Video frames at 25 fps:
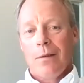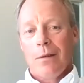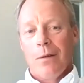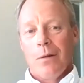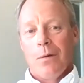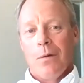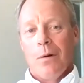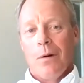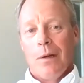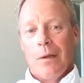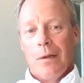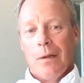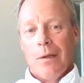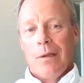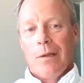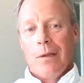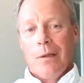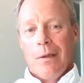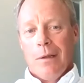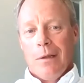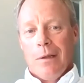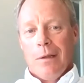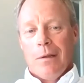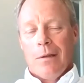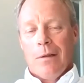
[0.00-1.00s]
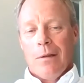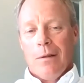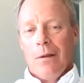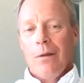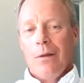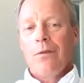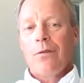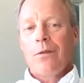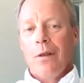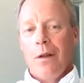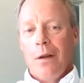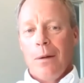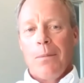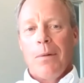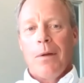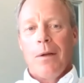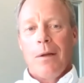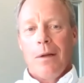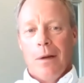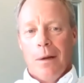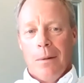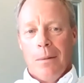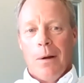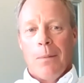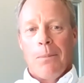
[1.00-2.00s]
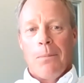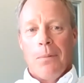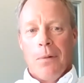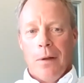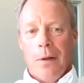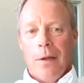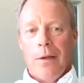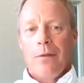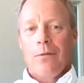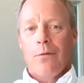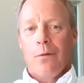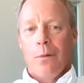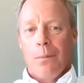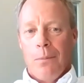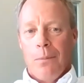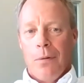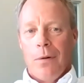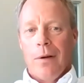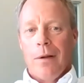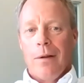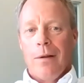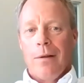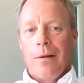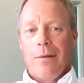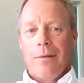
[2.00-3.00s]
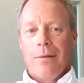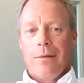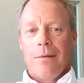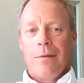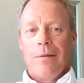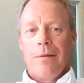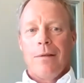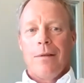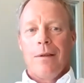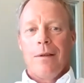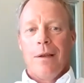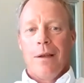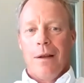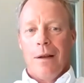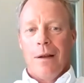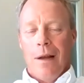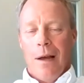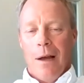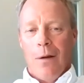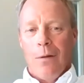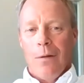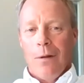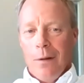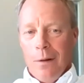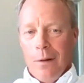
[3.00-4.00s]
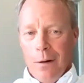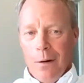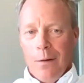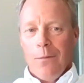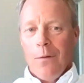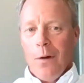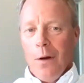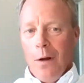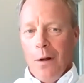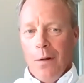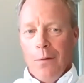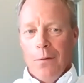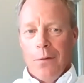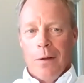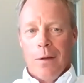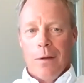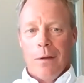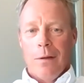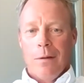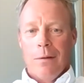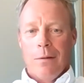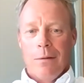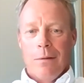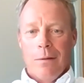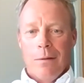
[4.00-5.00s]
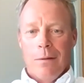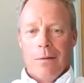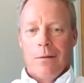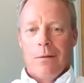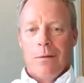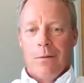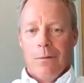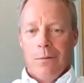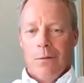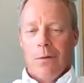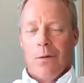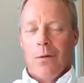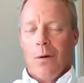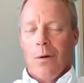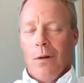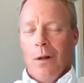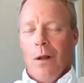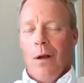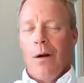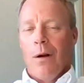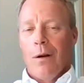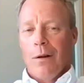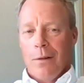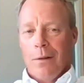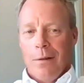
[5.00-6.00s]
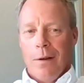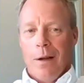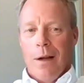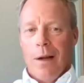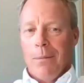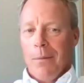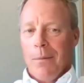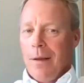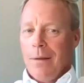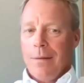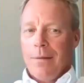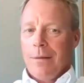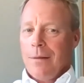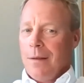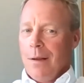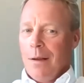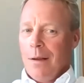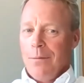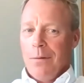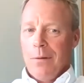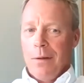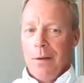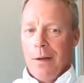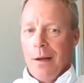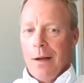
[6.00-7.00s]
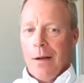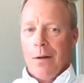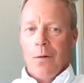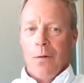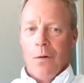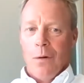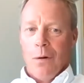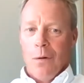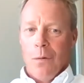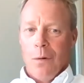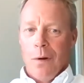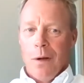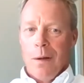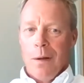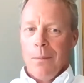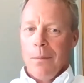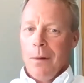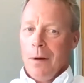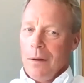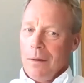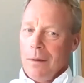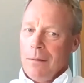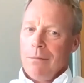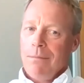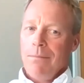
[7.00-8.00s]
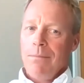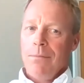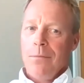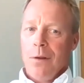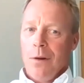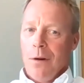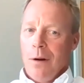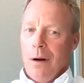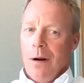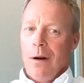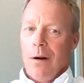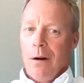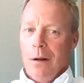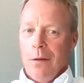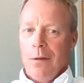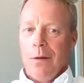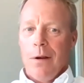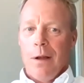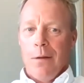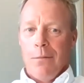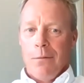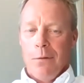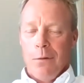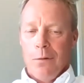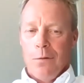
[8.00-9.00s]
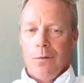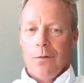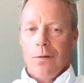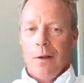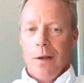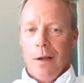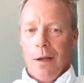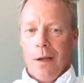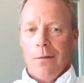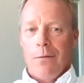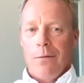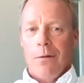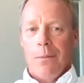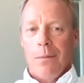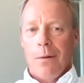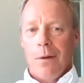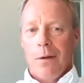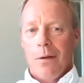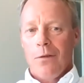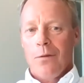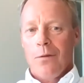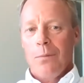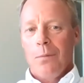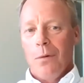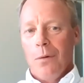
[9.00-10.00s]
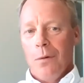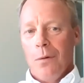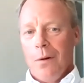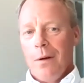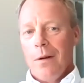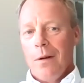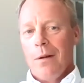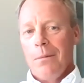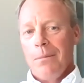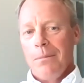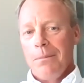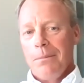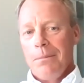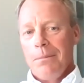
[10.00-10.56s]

So there's going to be a place for prints and how they're evolving for a long time. That's definitely not going away, but there are other avenues that have to be explored.